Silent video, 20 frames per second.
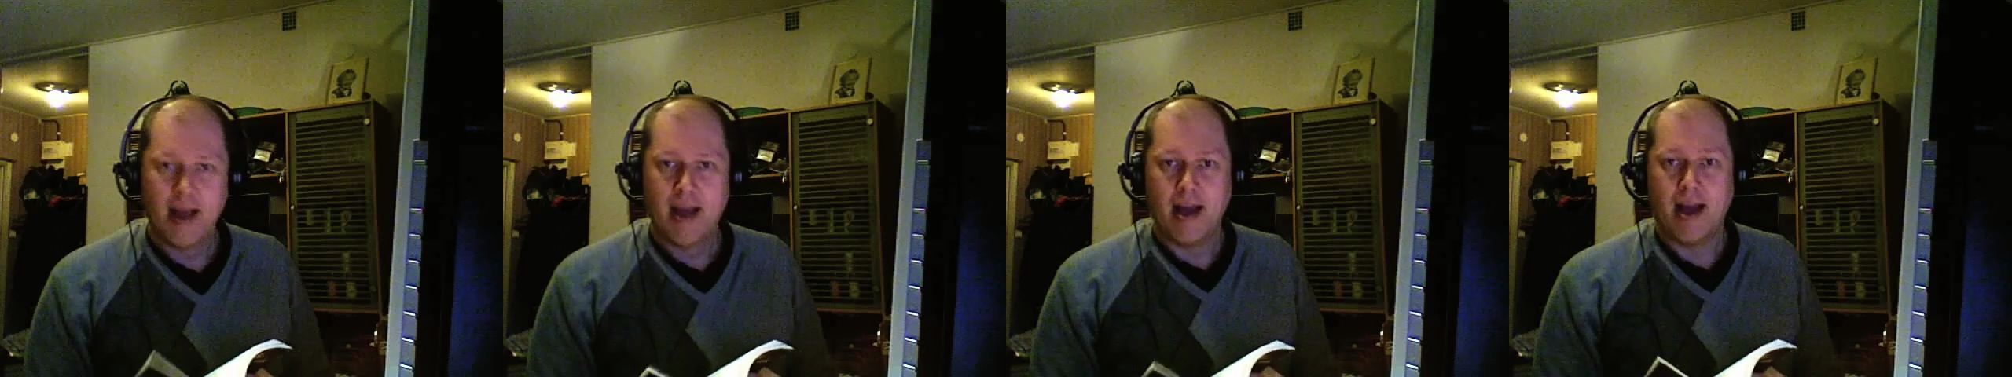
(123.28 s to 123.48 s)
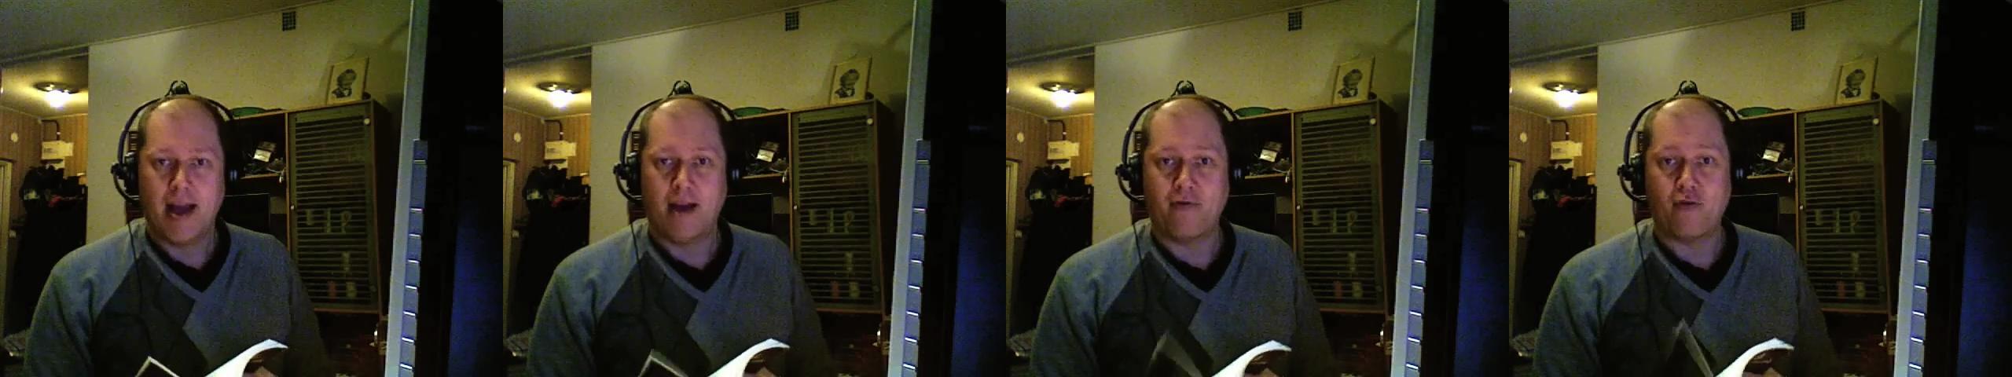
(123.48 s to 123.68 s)

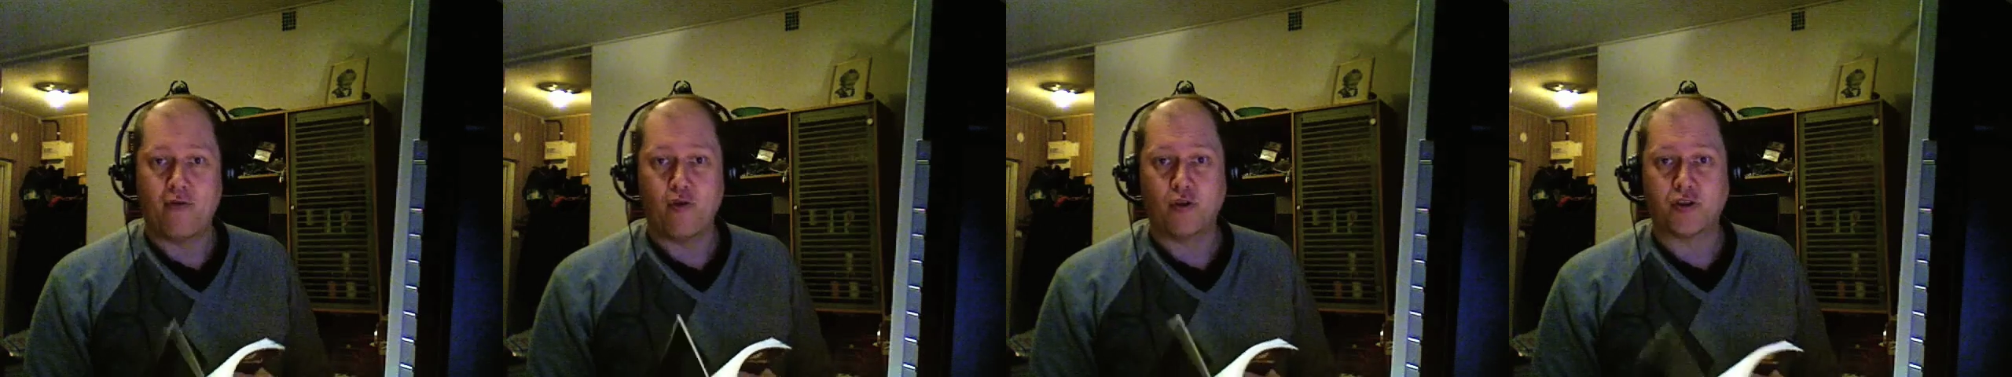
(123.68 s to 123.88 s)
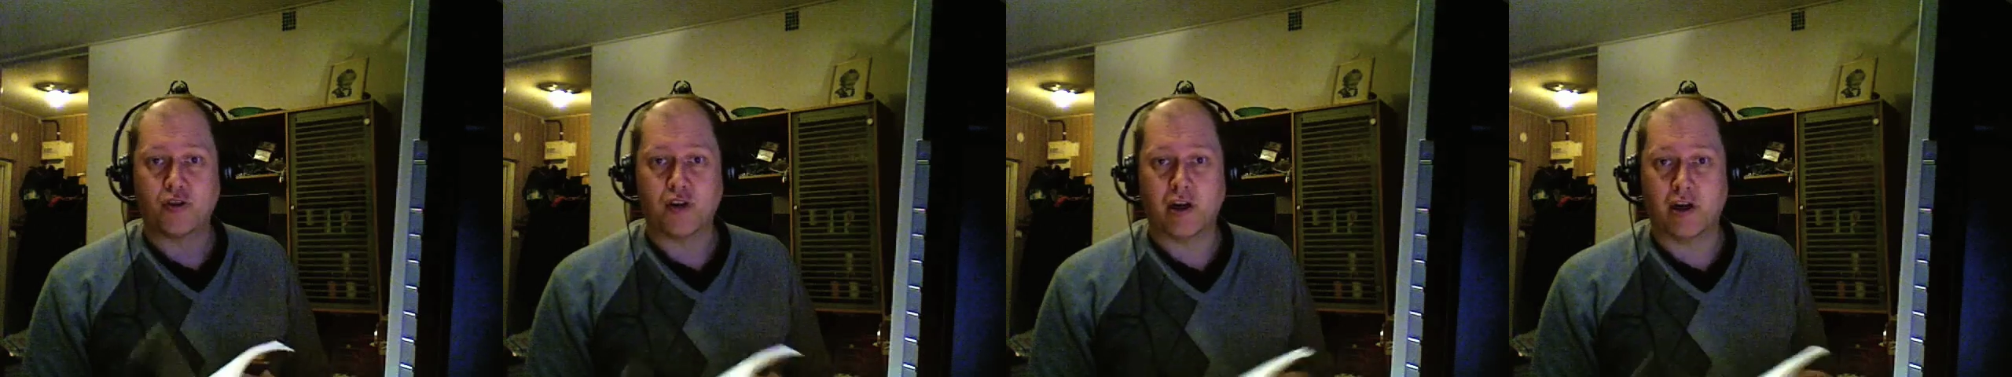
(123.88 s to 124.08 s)
And of
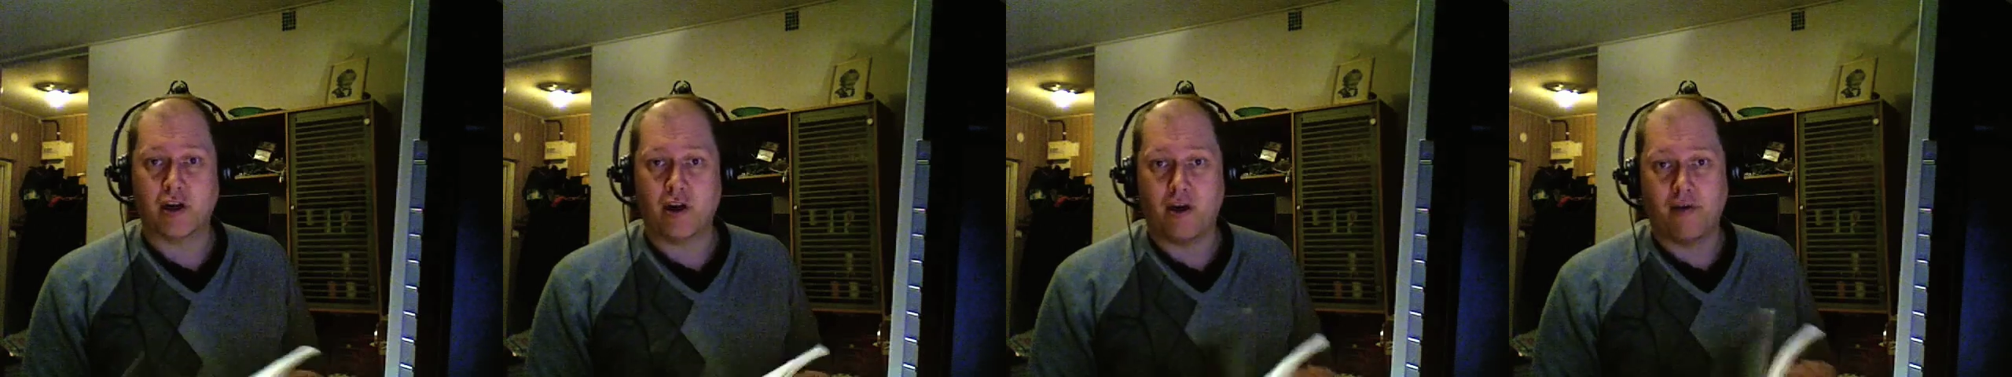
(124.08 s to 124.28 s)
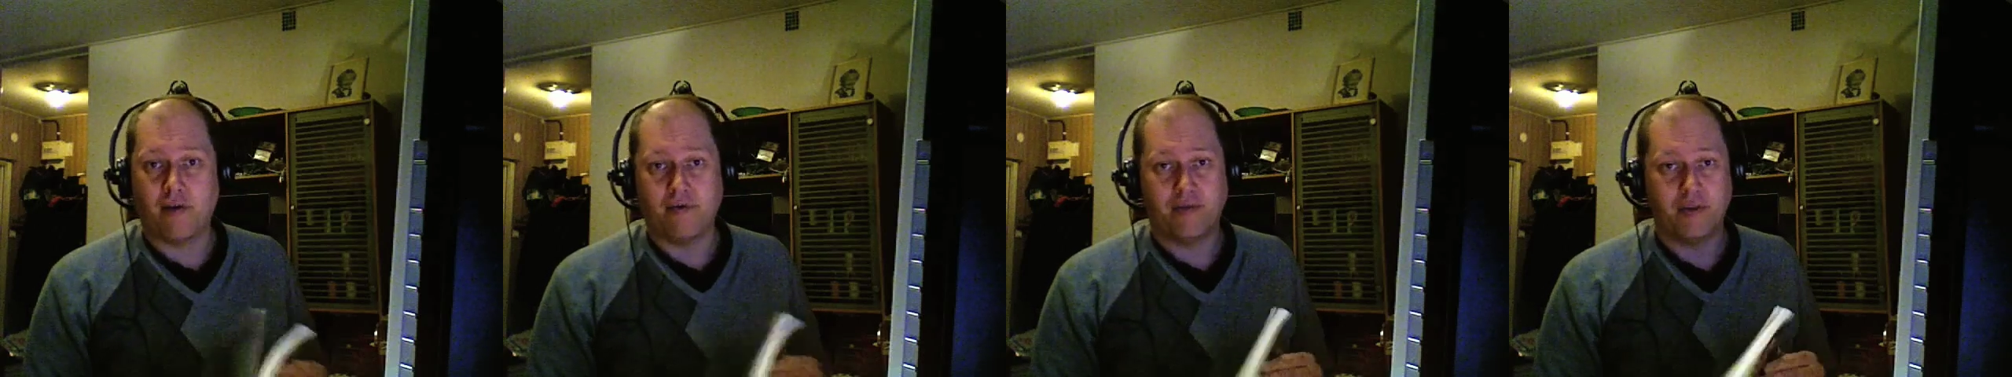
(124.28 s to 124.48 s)
course there
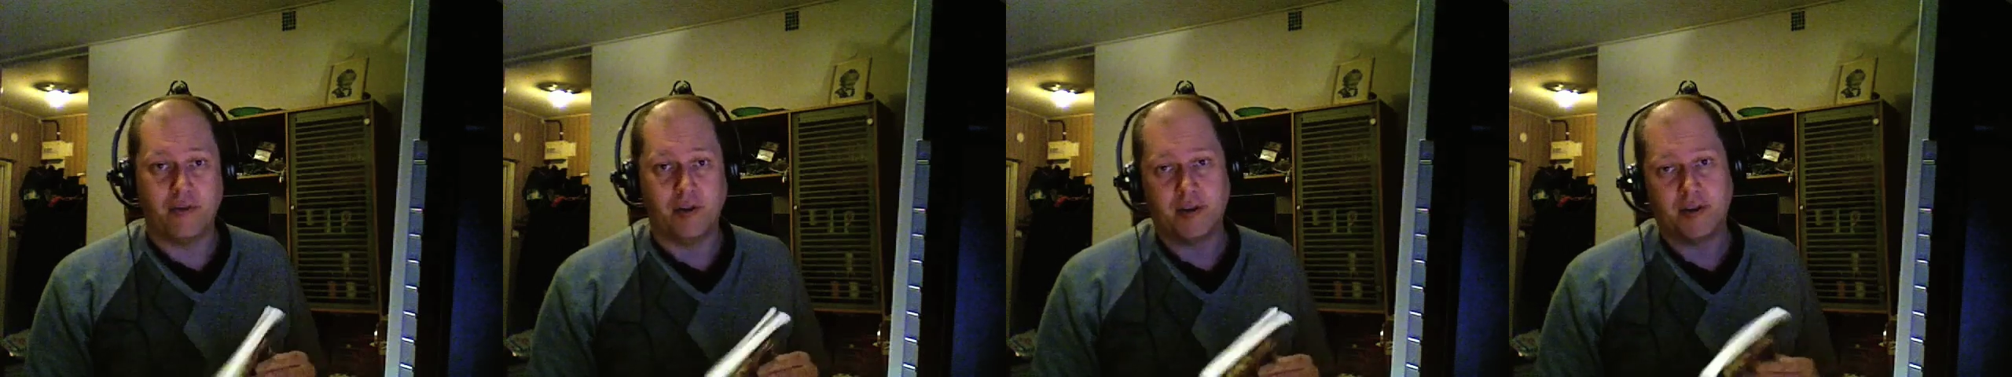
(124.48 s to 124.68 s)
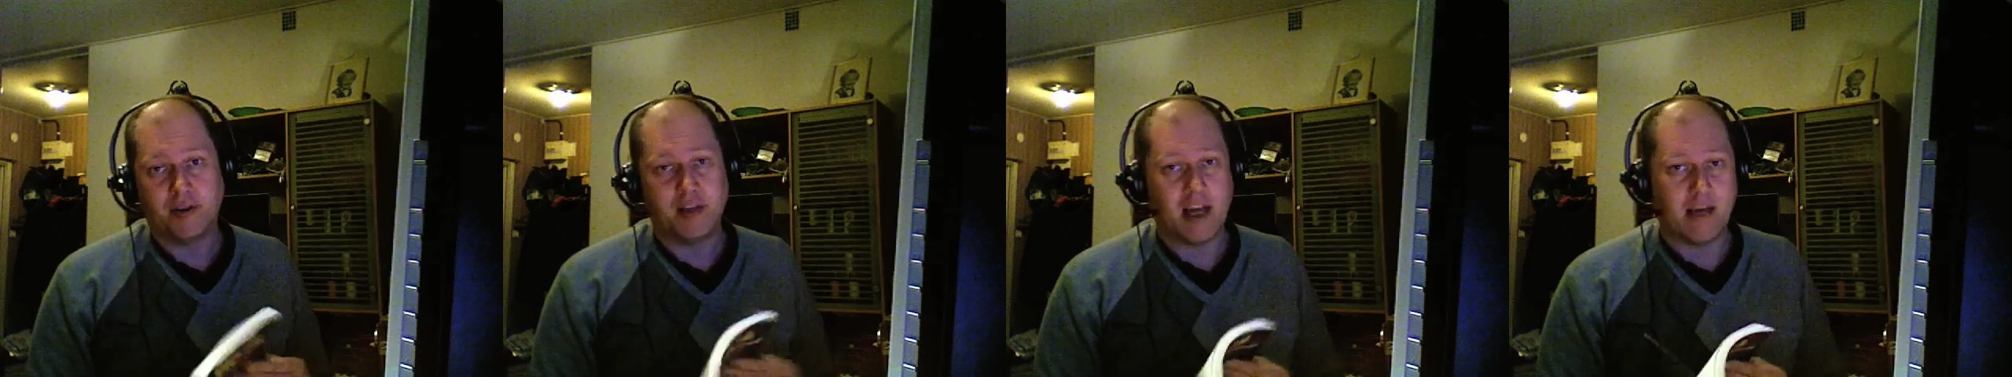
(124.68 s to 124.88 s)
are
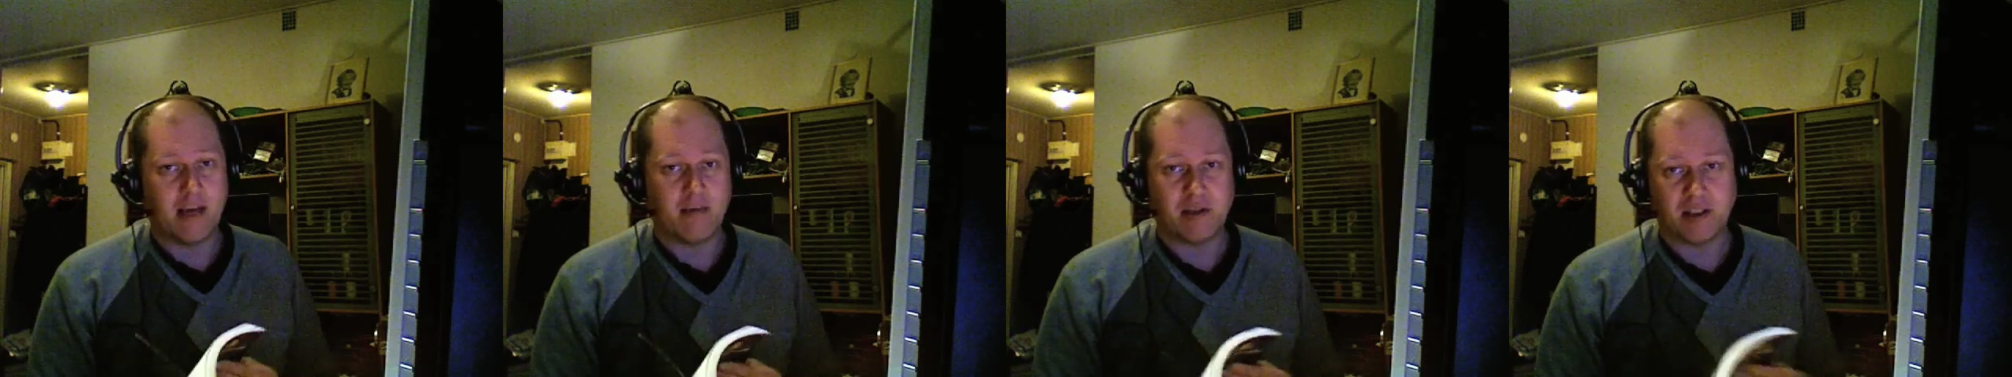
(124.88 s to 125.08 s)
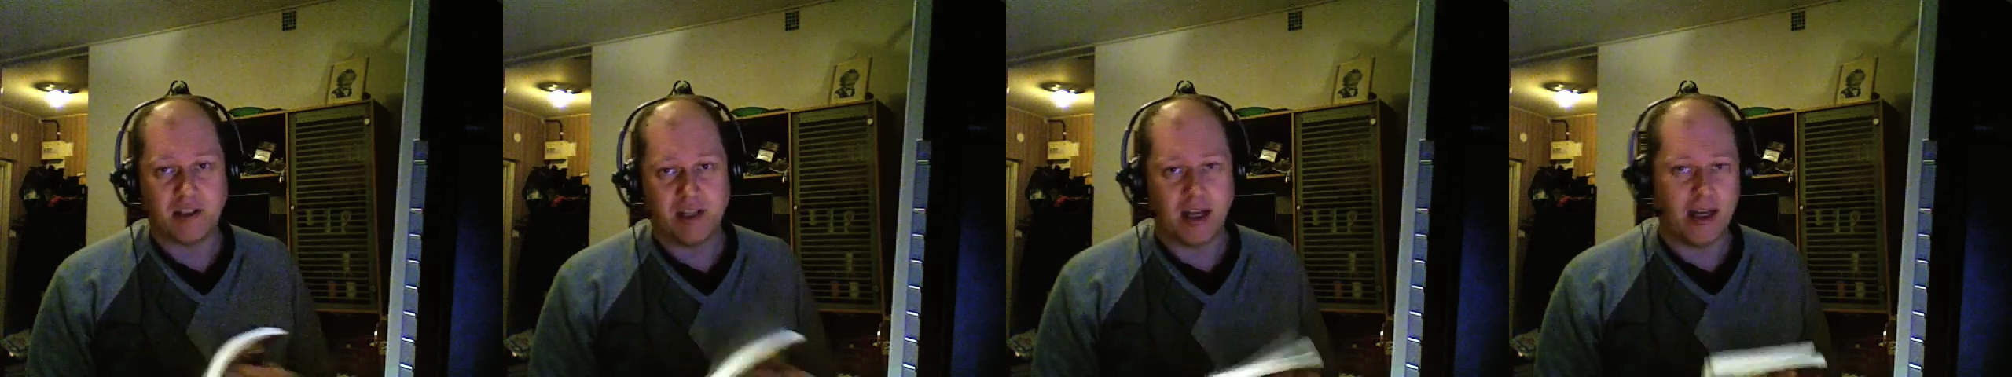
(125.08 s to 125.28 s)

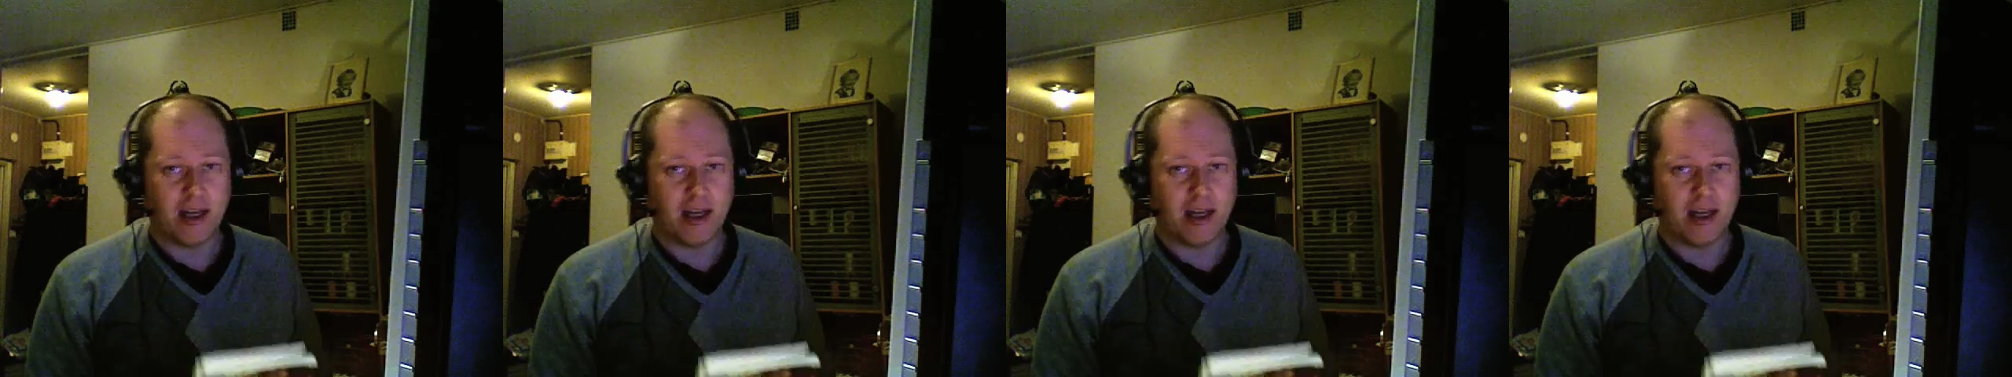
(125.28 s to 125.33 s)
tables